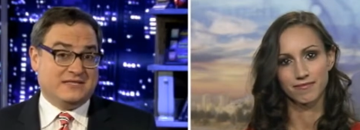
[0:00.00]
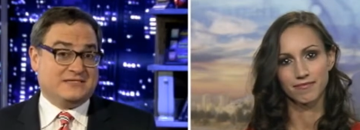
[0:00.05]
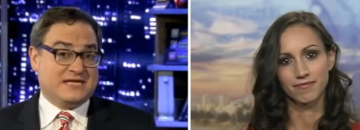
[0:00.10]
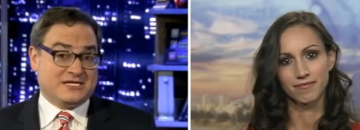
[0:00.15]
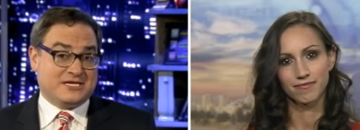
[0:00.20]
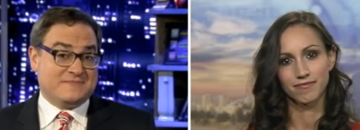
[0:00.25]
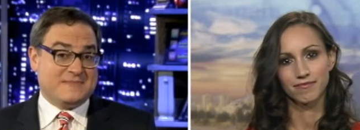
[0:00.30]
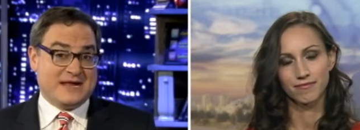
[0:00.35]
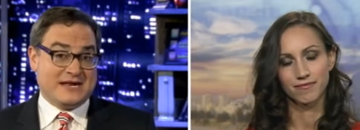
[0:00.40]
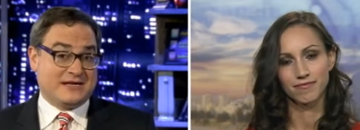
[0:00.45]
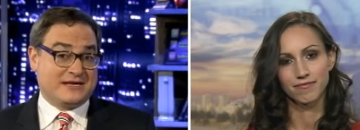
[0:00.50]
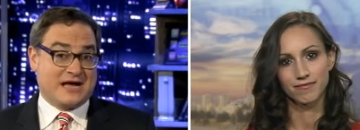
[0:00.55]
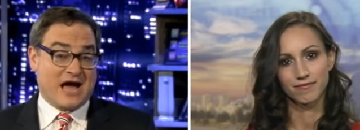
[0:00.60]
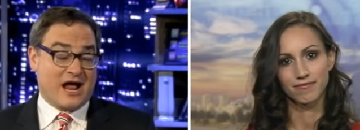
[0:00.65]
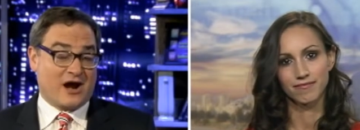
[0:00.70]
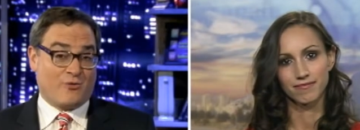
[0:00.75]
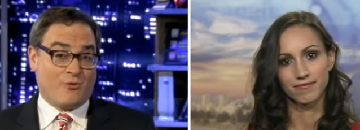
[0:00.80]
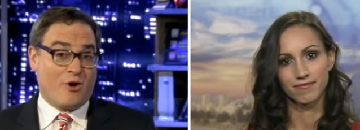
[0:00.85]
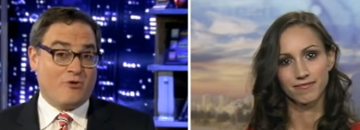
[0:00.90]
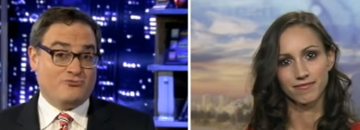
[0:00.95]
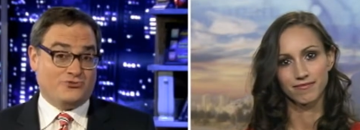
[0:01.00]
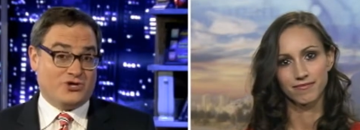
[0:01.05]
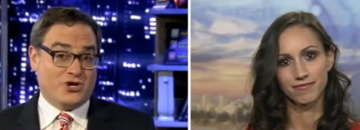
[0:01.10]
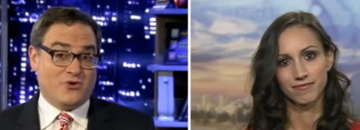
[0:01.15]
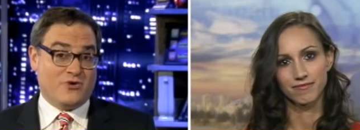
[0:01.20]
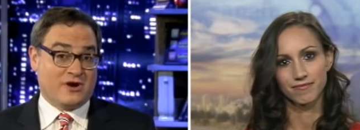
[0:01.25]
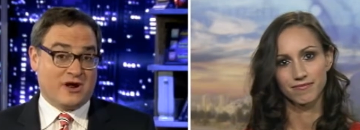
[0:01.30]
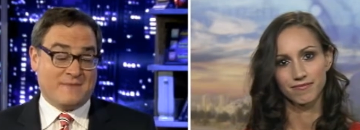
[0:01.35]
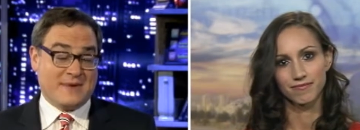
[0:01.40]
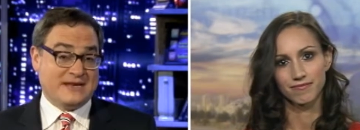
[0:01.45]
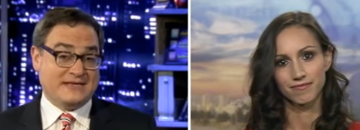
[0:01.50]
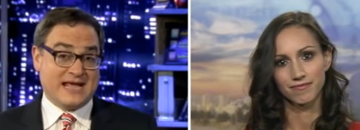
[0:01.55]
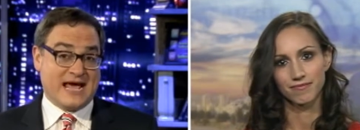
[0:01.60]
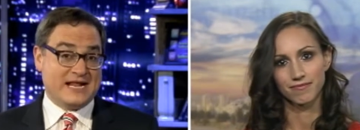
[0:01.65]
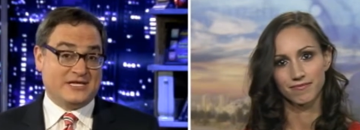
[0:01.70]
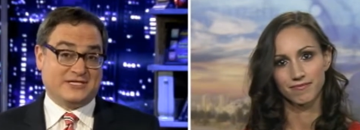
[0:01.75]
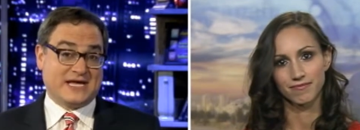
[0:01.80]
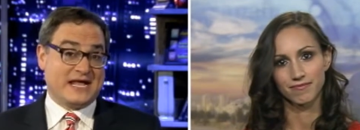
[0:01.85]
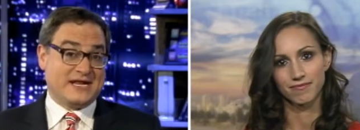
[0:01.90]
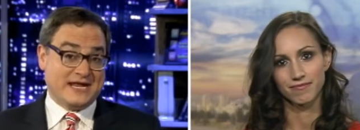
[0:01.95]
Speaker 1: doesn't mean Khadr won't do it. I mean,
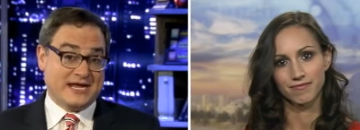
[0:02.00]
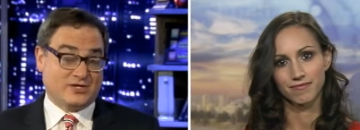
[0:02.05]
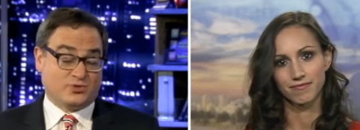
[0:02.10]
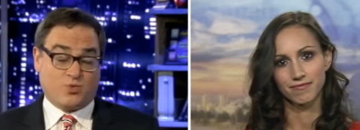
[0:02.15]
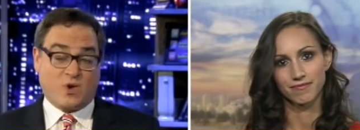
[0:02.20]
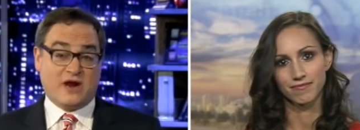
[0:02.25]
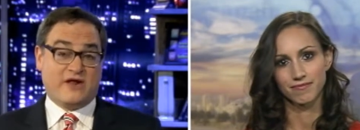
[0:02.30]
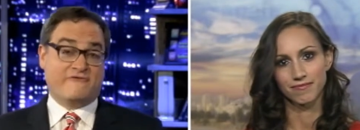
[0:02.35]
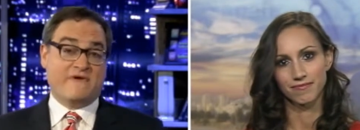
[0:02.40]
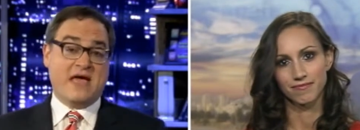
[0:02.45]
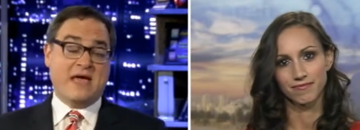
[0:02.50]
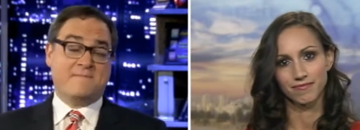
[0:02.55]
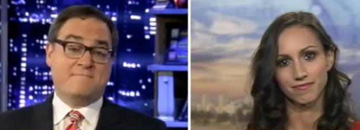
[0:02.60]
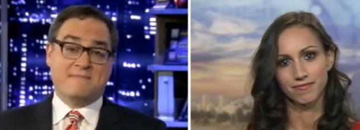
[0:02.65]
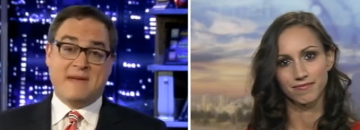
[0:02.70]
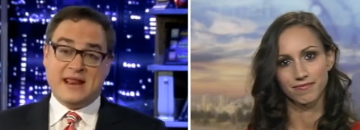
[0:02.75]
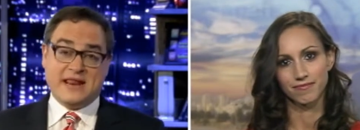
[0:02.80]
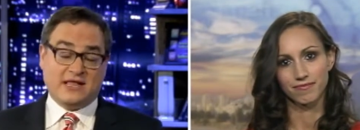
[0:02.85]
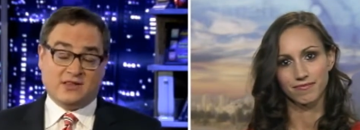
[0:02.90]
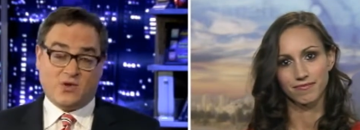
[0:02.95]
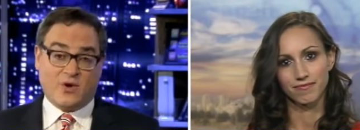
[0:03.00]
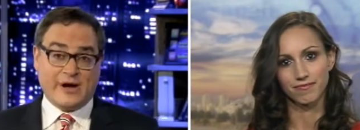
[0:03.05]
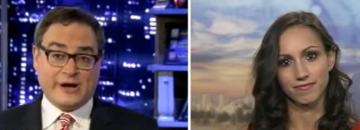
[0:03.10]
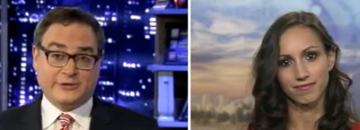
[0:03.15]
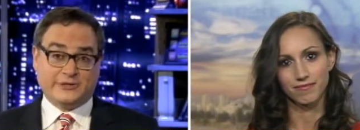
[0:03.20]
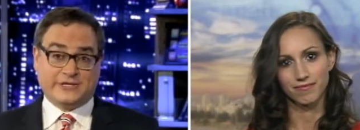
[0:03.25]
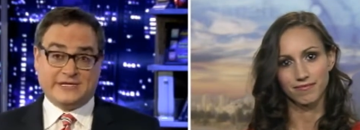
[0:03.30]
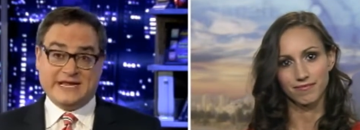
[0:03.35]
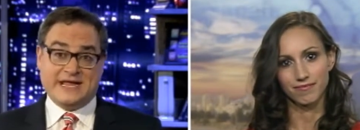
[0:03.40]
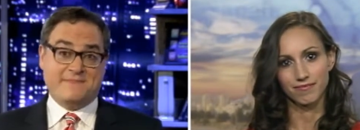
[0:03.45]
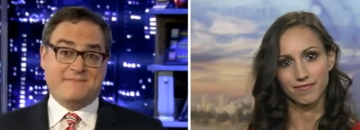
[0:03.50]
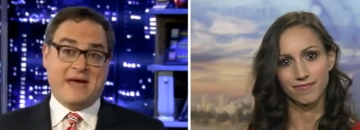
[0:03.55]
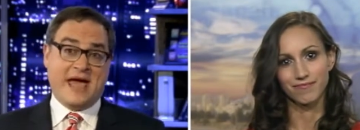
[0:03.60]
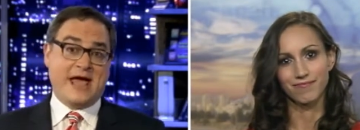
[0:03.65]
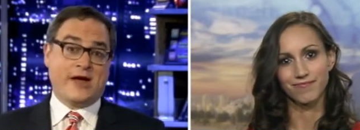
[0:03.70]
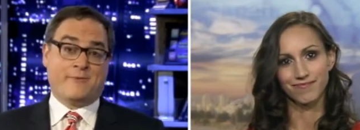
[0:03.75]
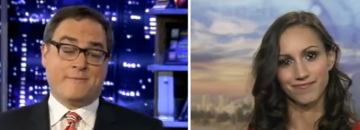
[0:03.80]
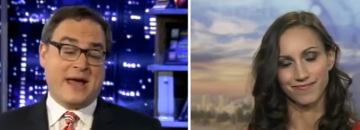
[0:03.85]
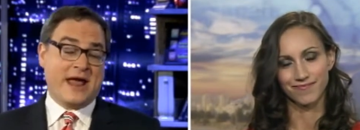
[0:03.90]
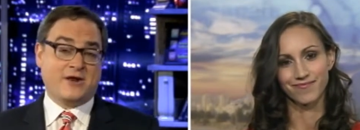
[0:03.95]
Dennis Edney is one of many lawyers, and he
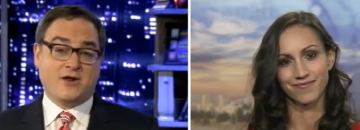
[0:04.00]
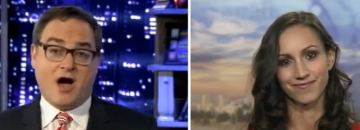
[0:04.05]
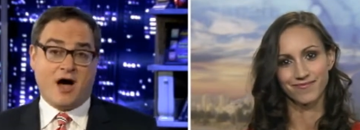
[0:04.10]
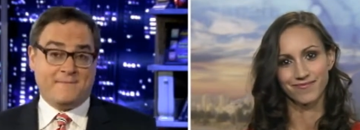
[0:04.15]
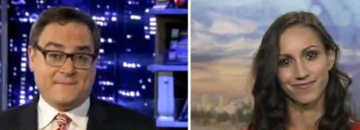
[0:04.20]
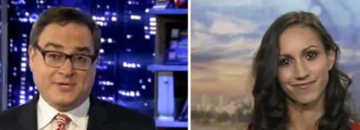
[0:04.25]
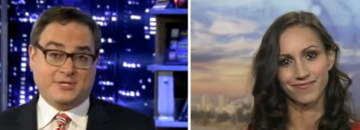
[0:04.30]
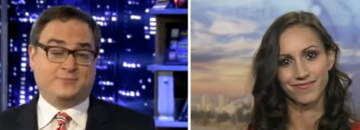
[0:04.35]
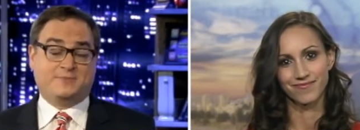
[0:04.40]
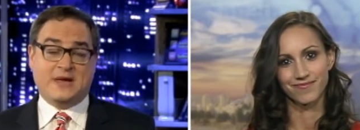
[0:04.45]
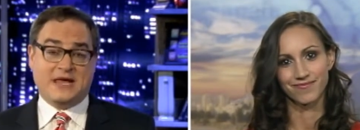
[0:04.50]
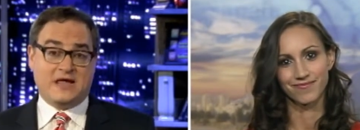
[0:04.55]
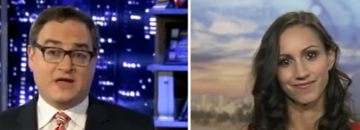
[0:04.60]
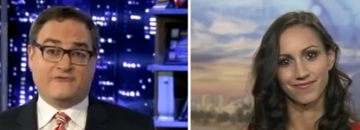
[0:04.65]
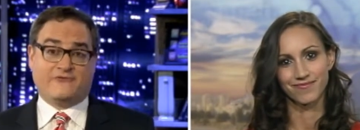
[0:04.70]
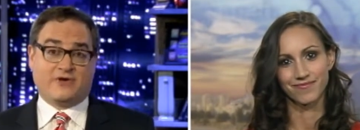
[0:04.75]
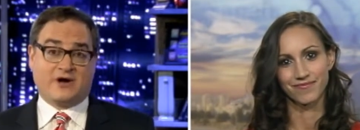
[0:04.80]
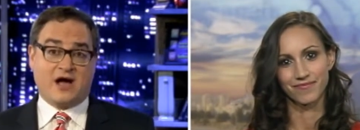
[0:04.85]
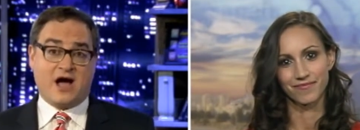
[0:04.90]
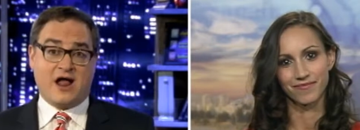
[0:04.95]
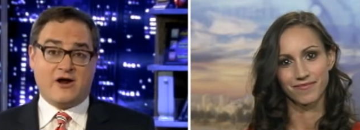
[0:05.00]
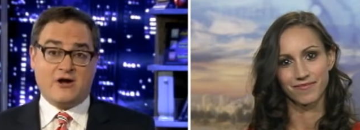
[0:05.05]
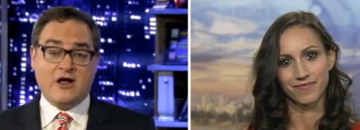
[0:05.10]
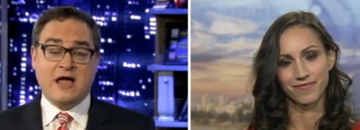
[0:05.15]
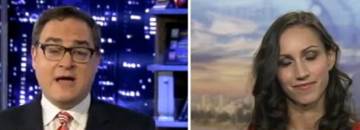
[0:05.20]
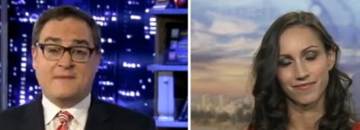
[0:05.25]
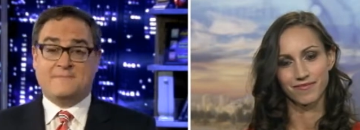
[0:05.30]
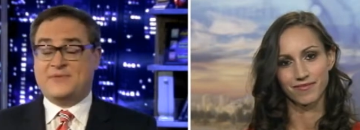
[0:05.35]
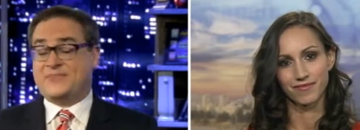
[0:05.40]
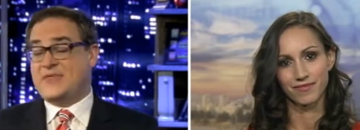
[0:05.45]
may or may not be speaking for Khadr. But